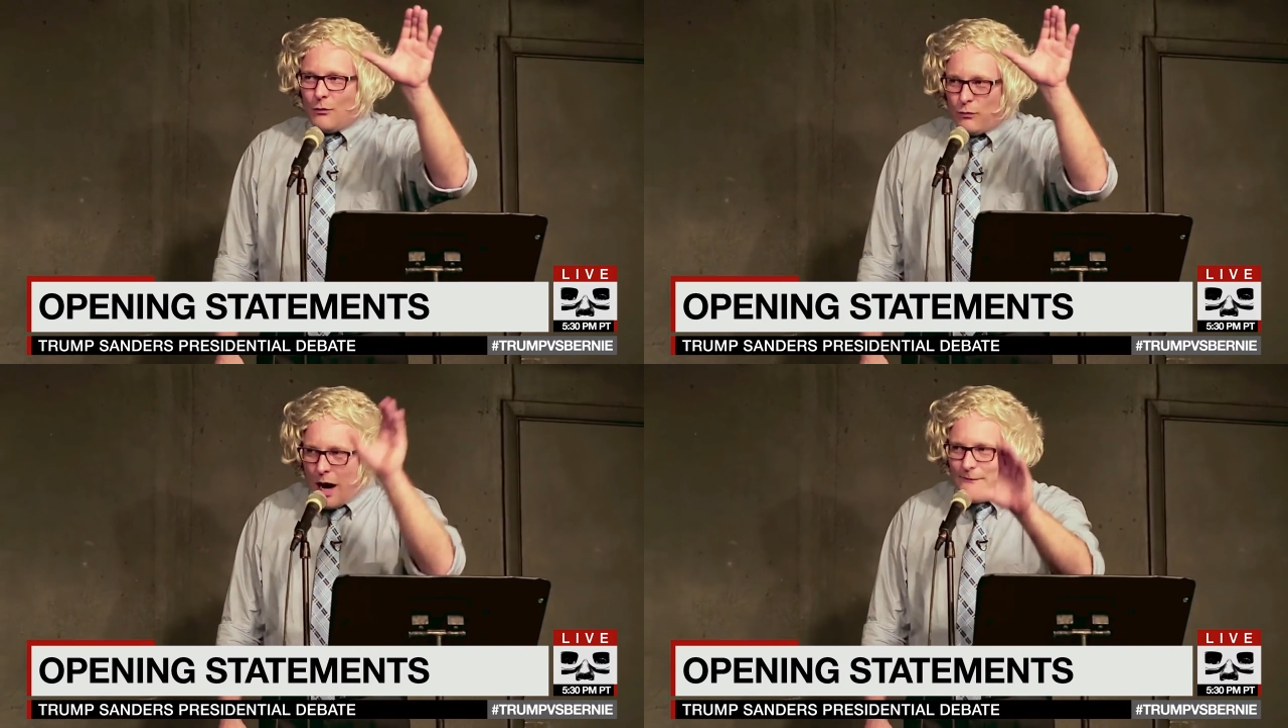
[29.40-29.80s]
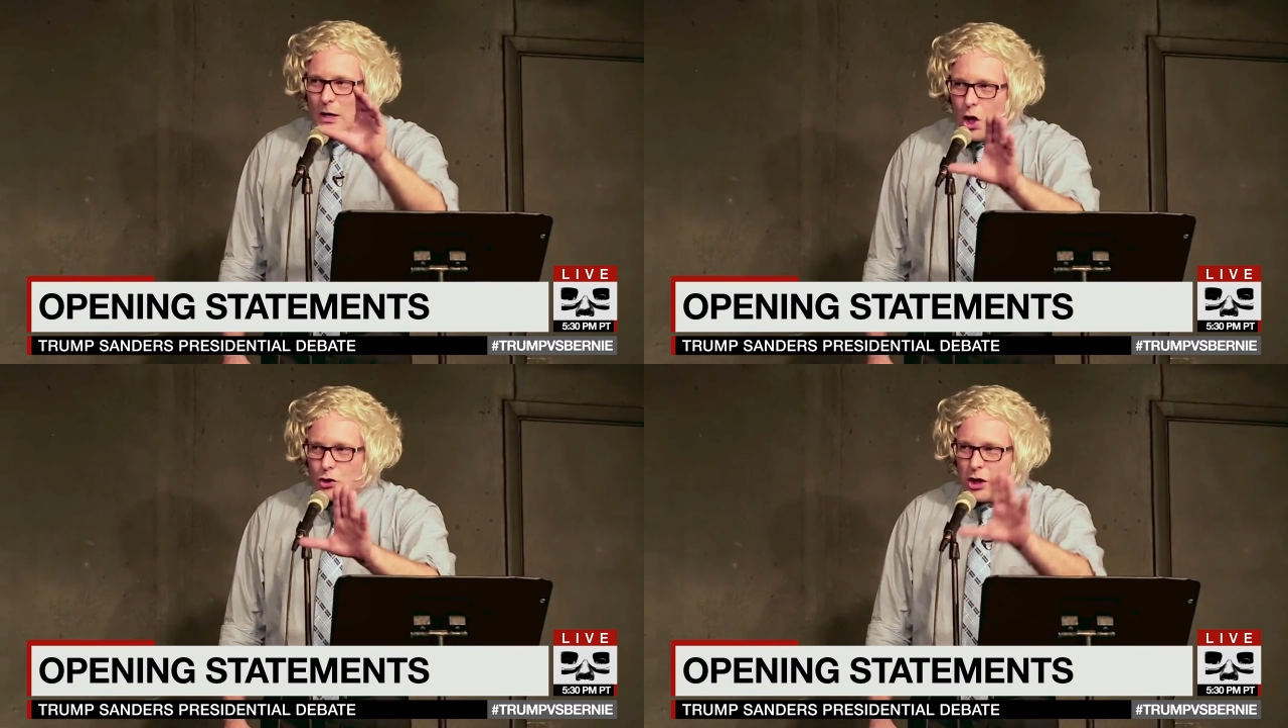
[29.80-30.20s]

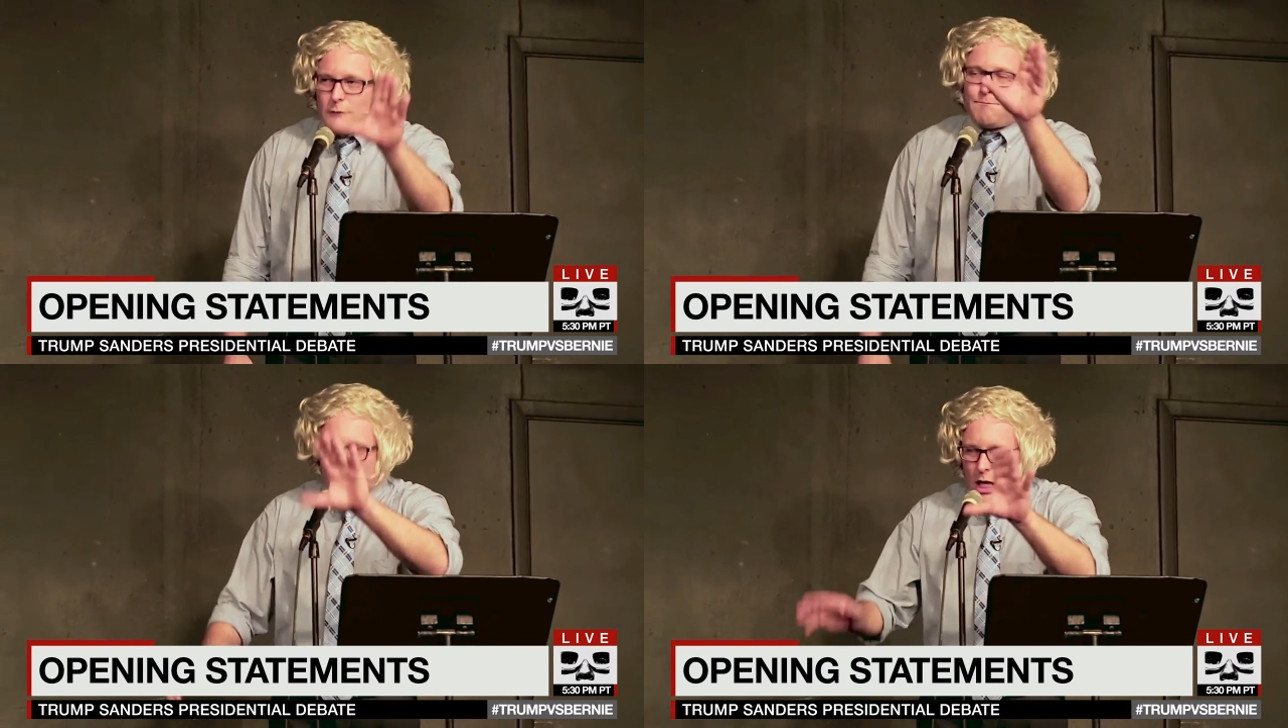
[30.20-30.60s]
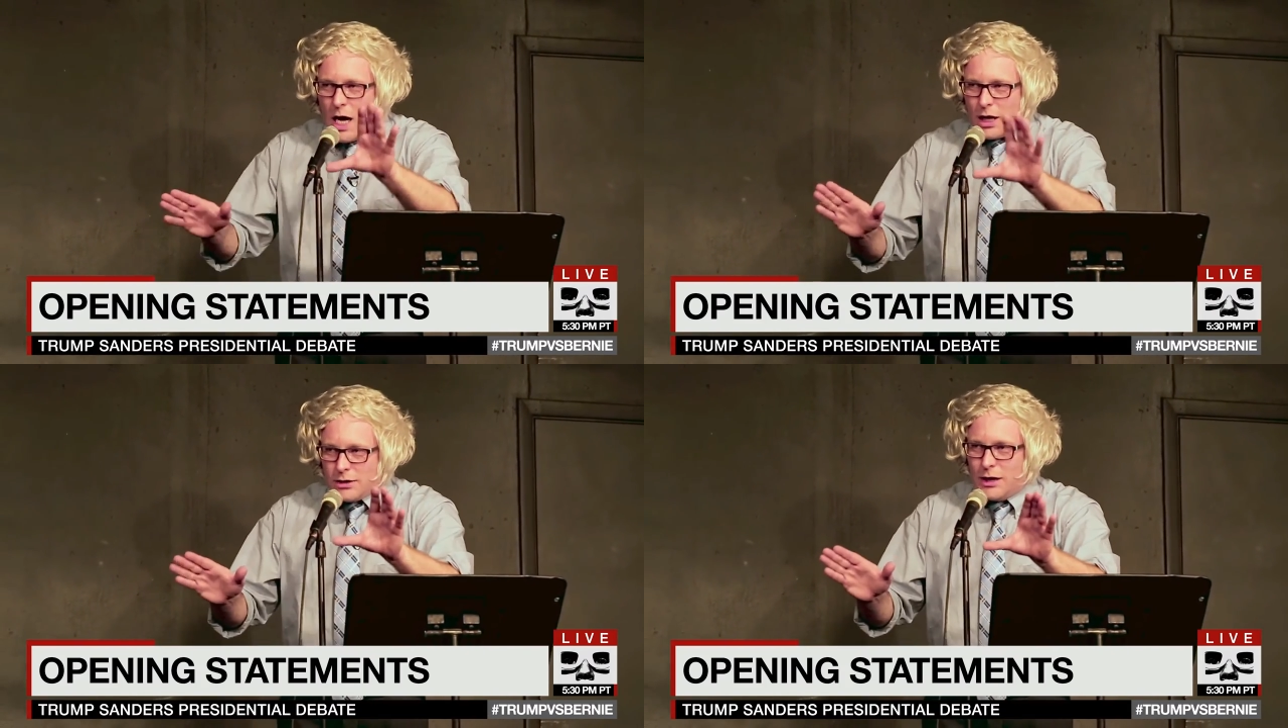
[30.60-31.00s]
revolution
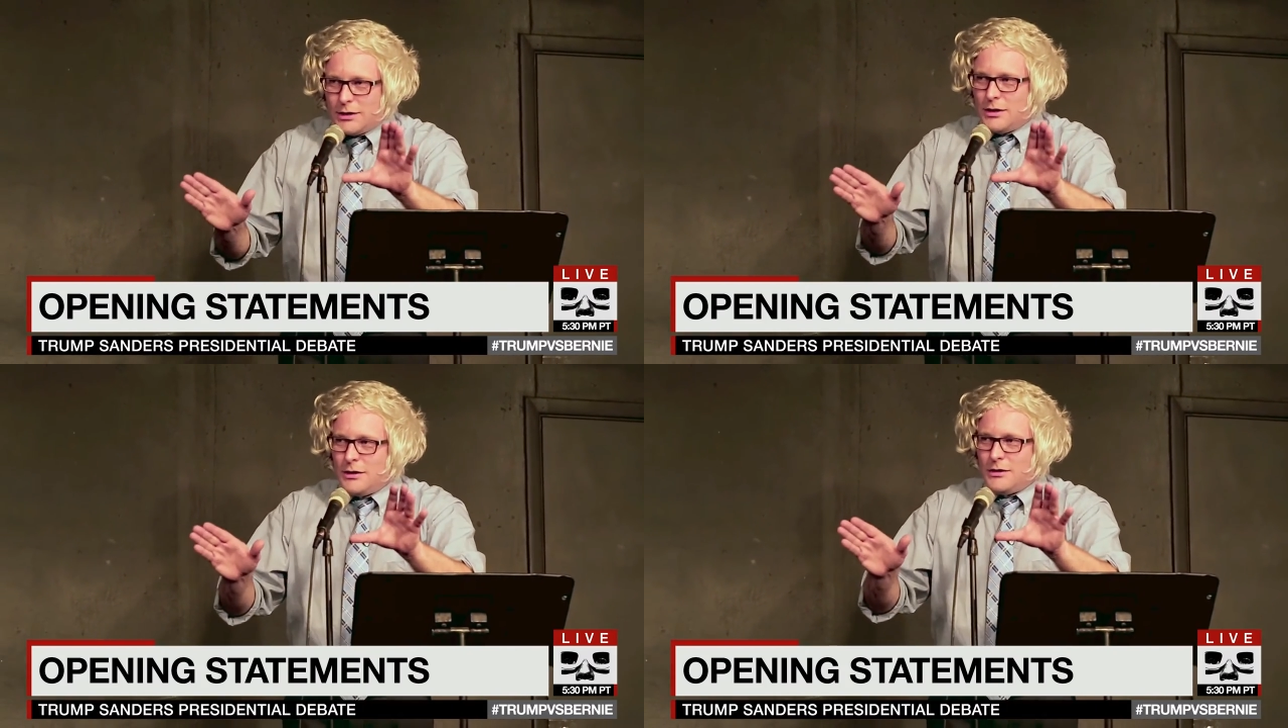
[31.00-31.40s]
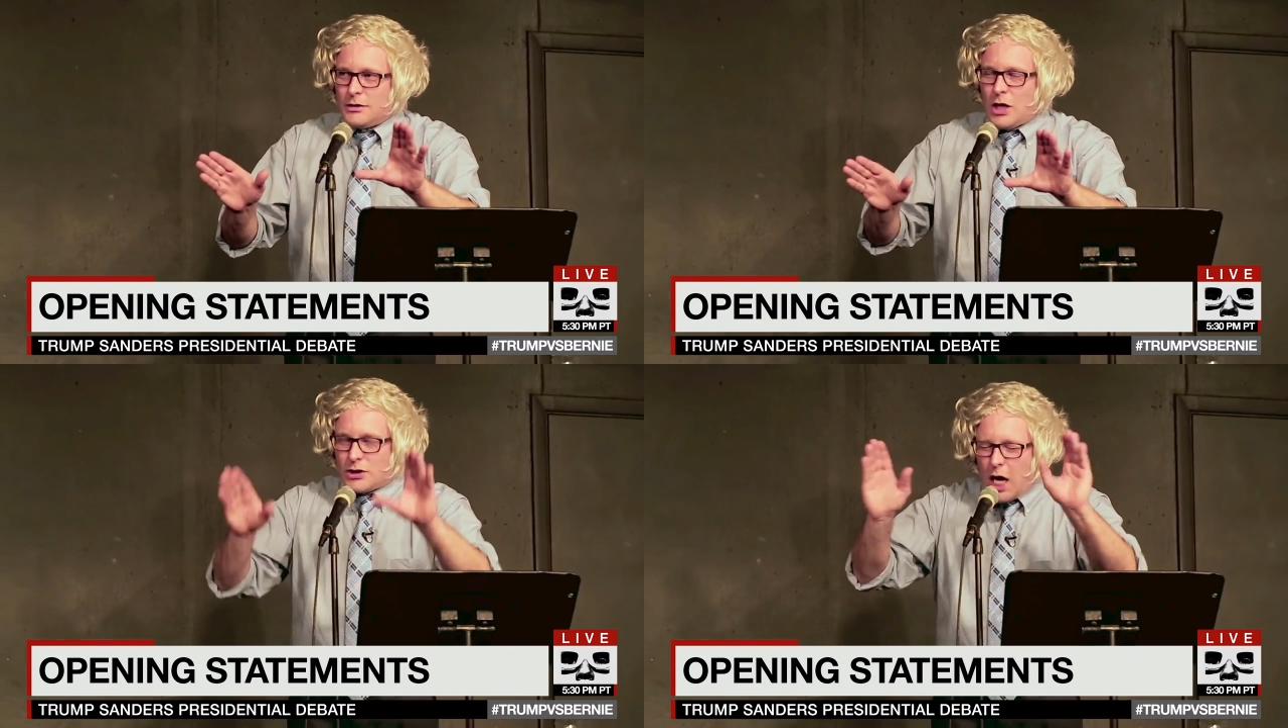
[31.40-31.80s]
politically
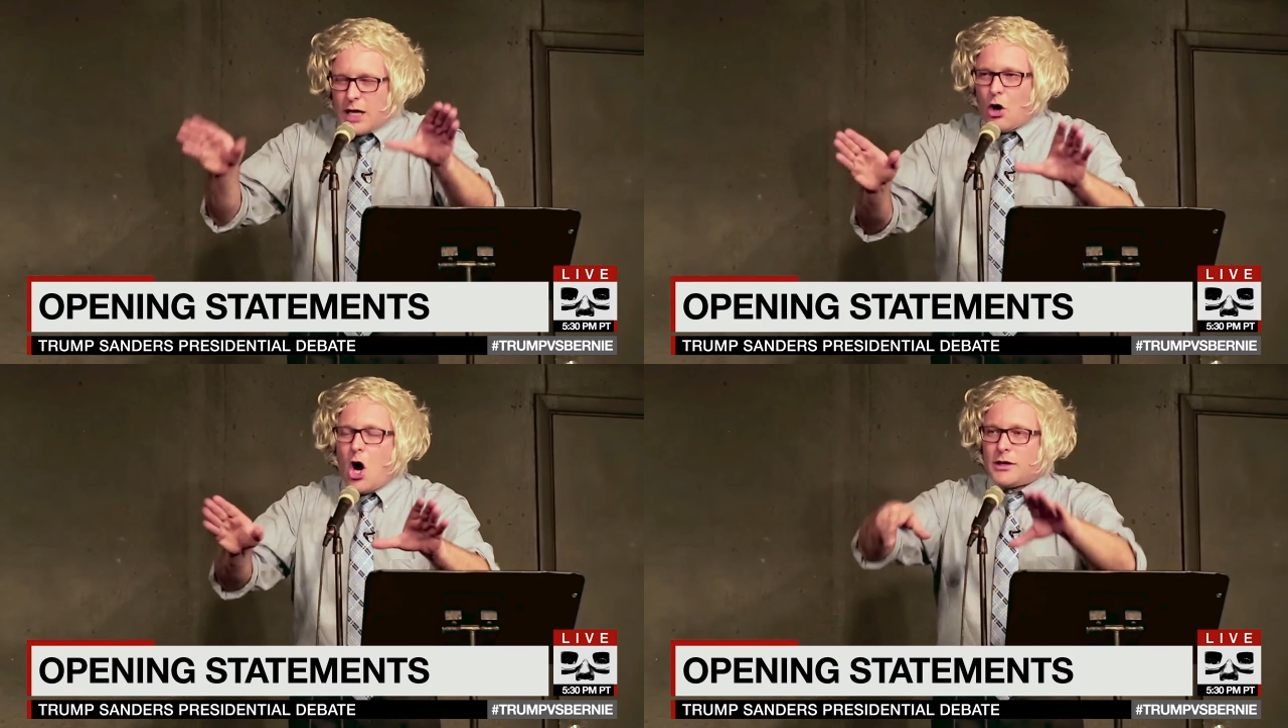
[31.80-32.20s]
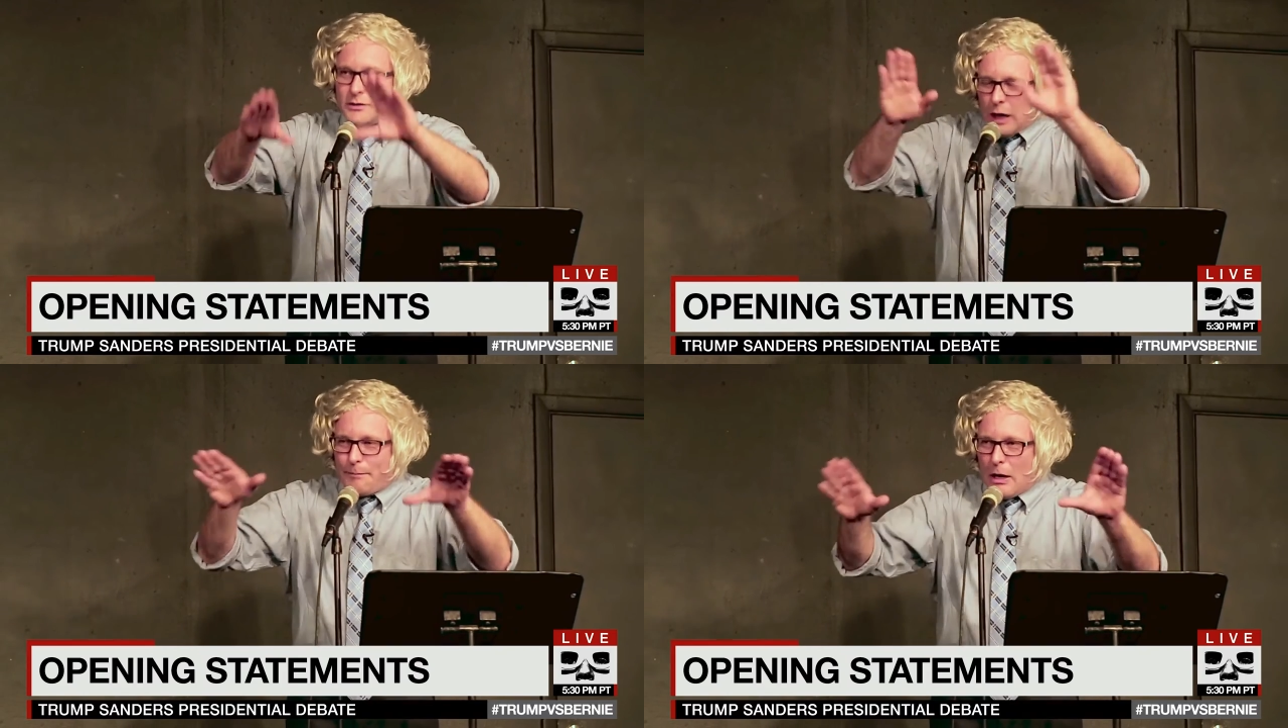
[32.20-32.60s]
to take on
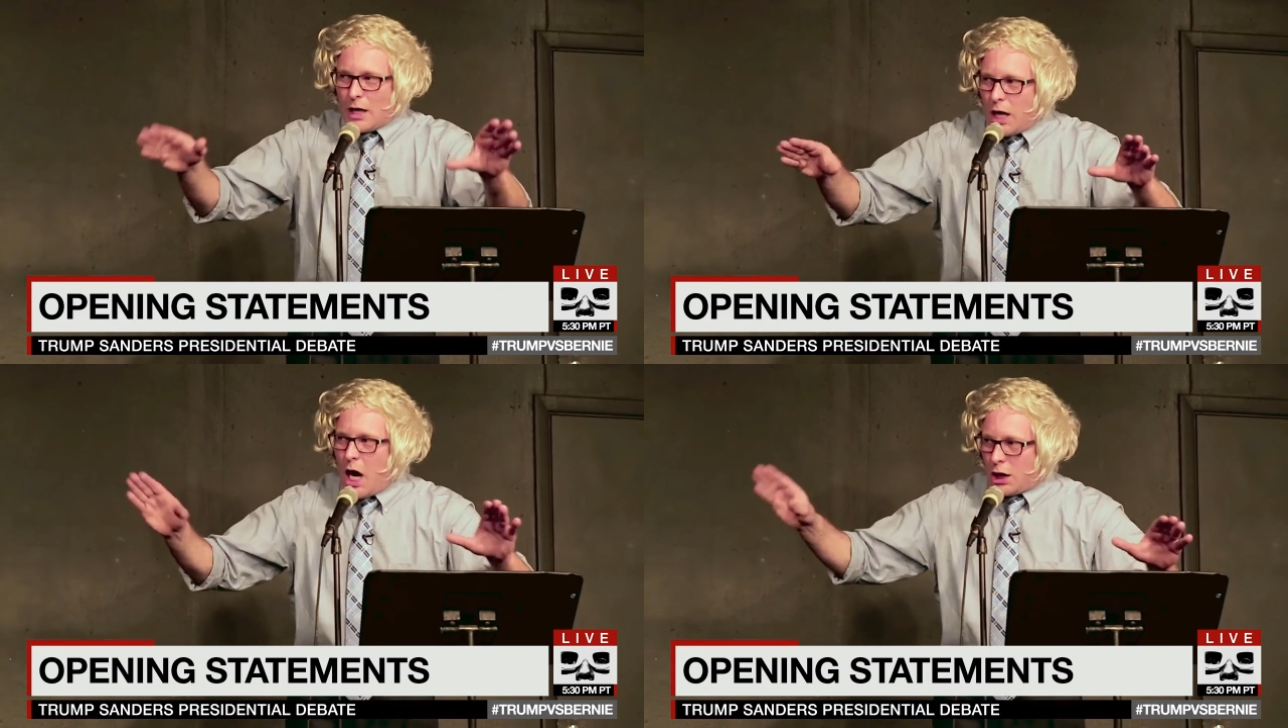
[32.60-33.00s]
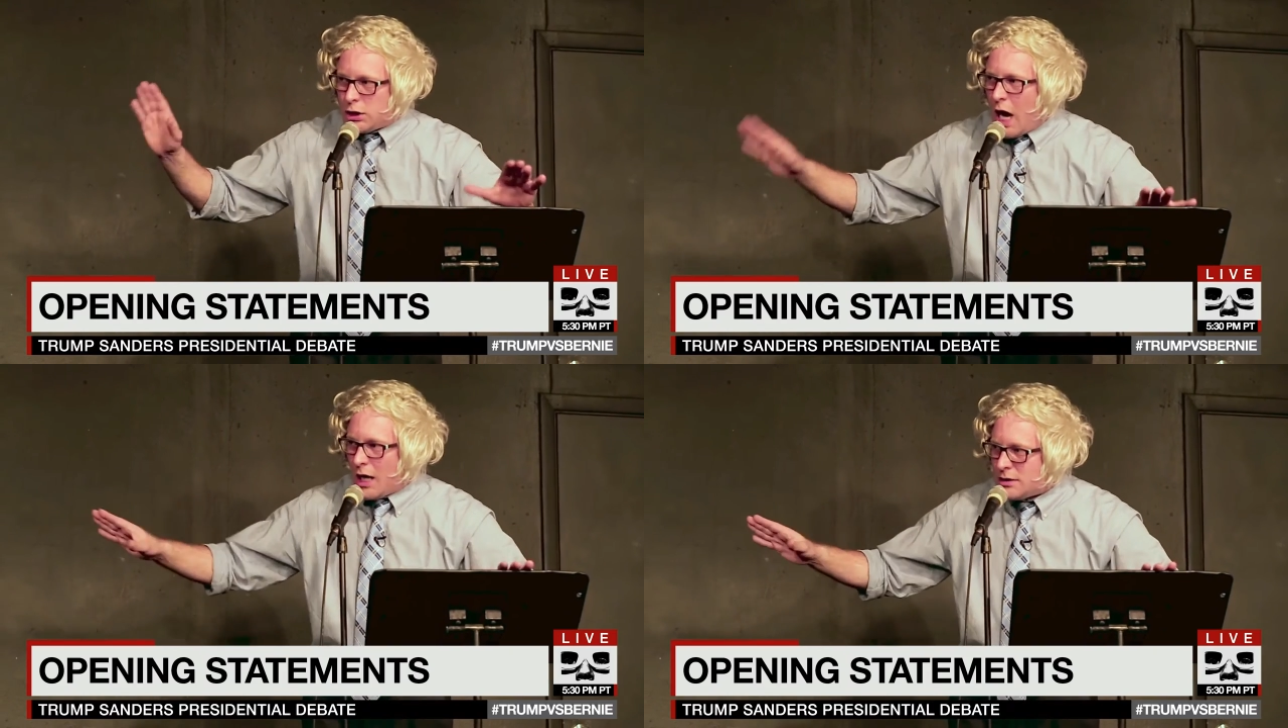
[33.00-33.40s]
the billionaire
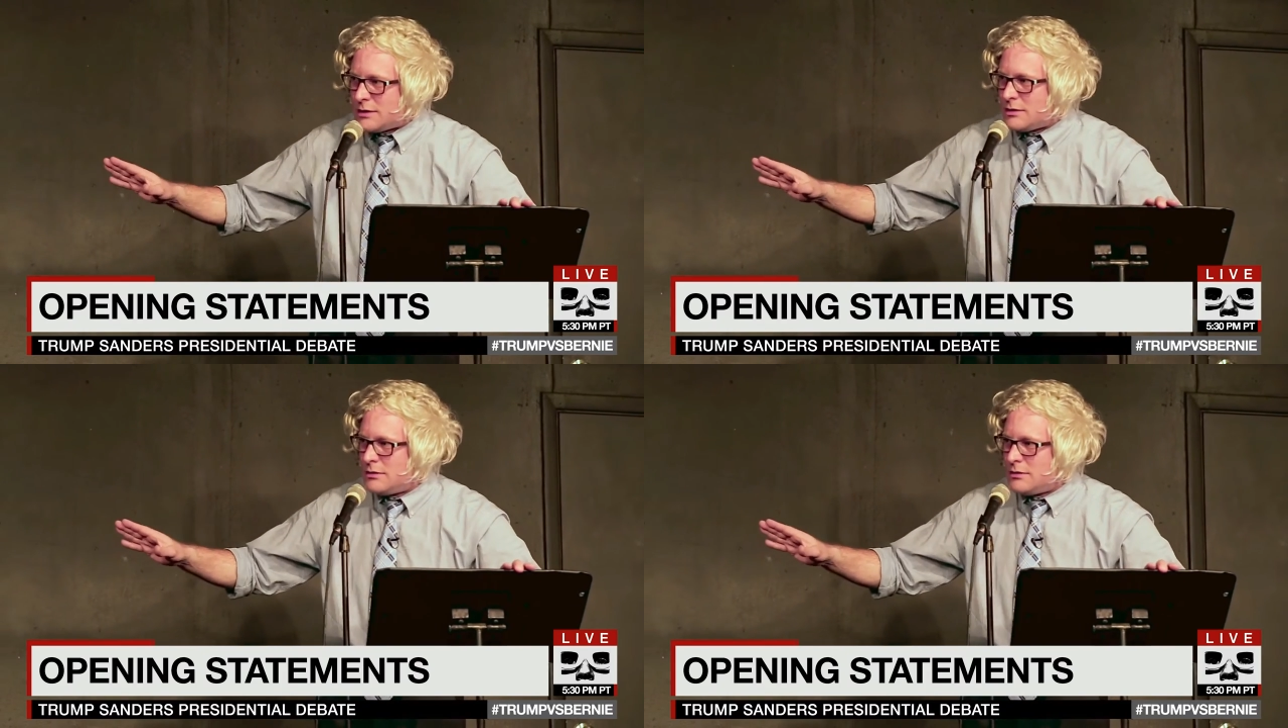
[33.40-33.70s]
class.